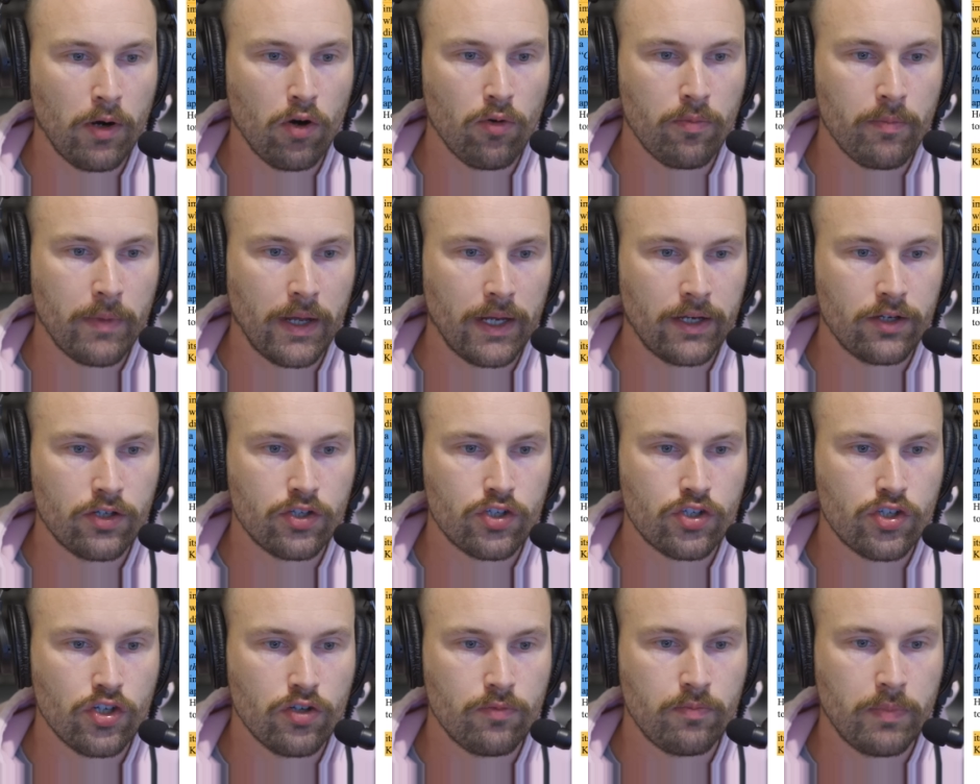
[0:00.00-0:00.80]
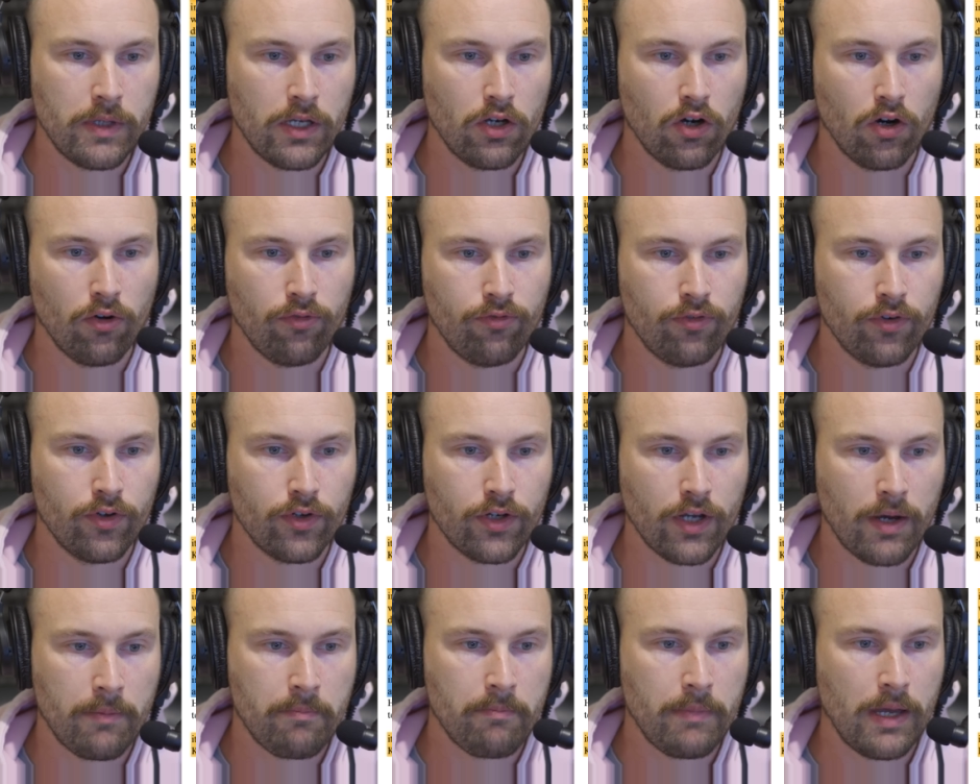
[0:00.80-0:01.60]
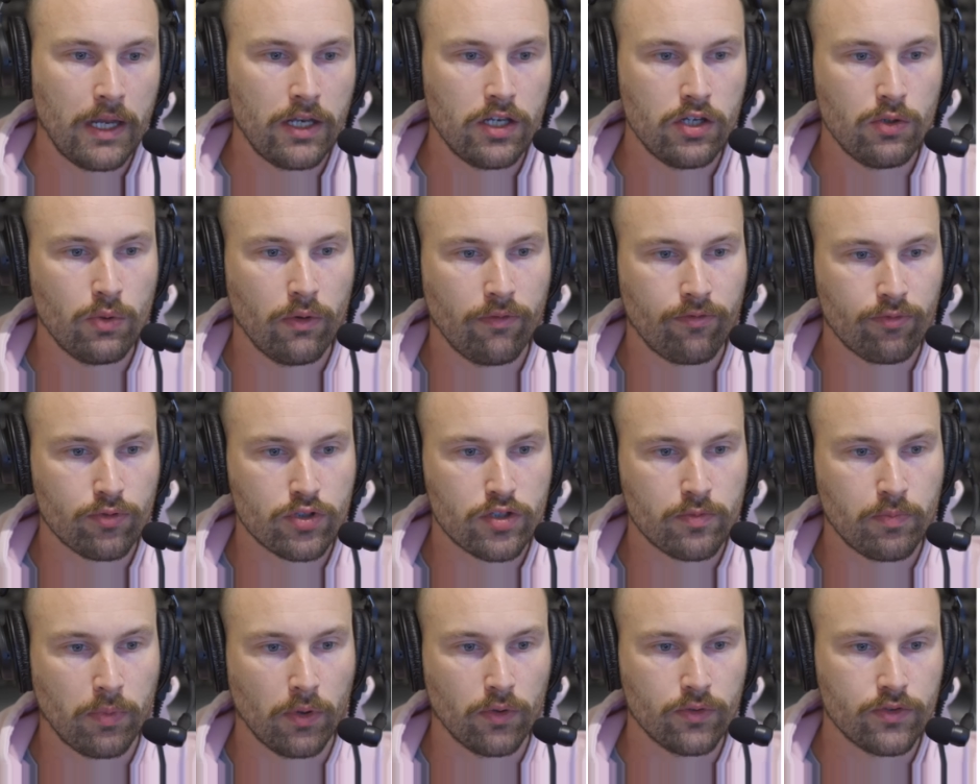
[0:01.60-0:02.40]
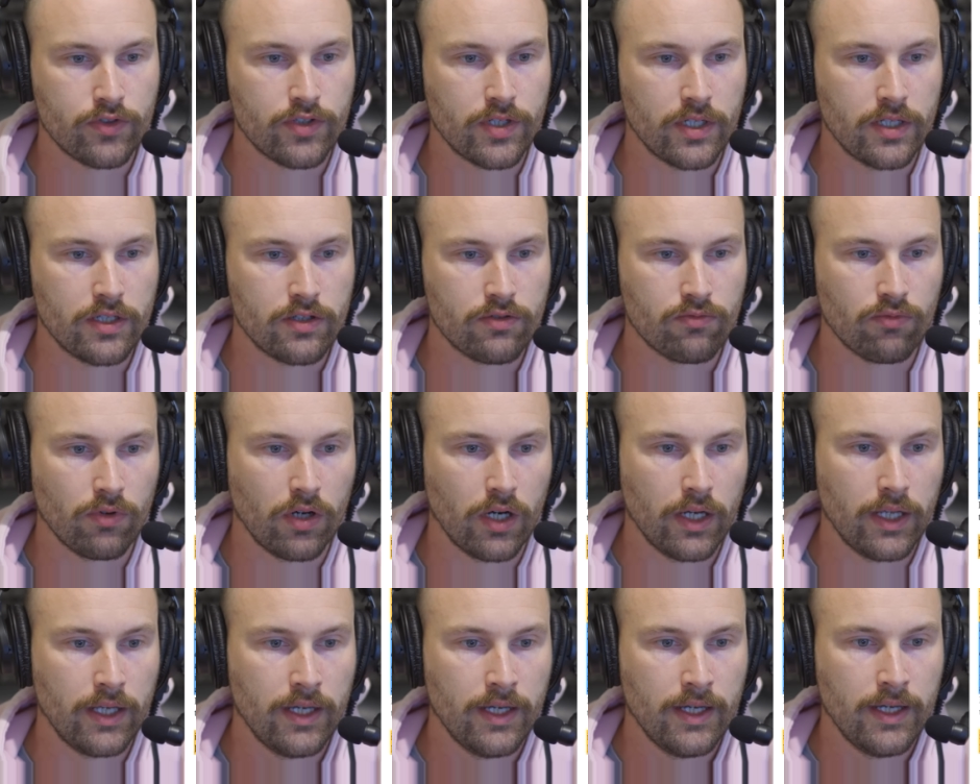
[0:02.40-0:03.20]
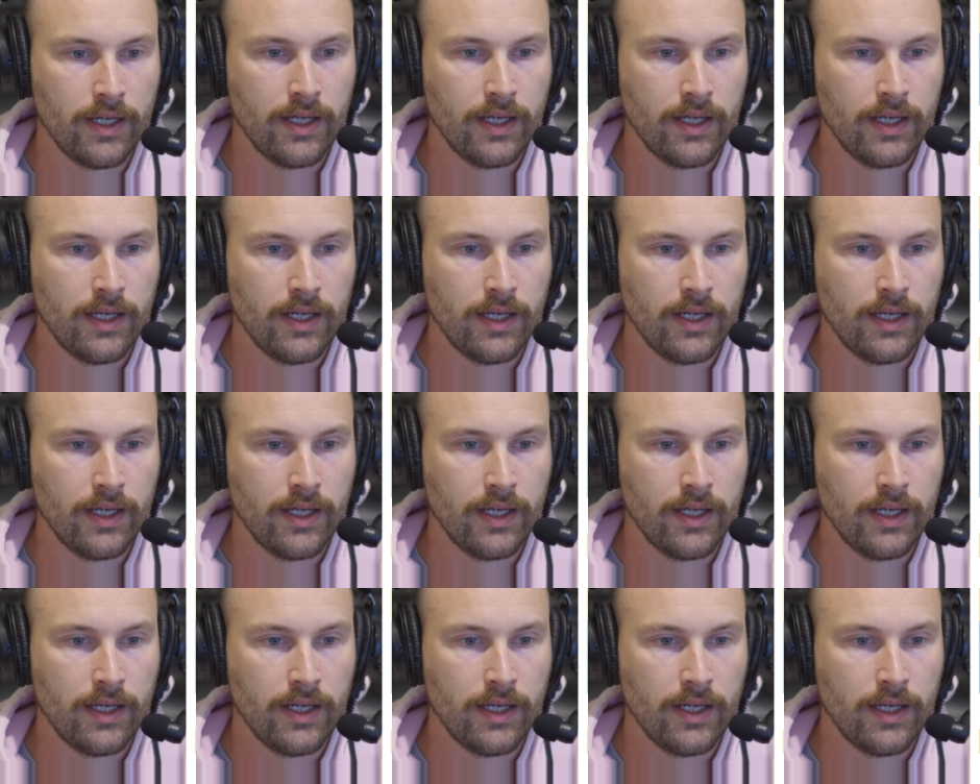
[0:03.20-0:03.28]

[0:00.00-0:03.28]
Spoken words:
Bald men should be offered a menu of responses, right?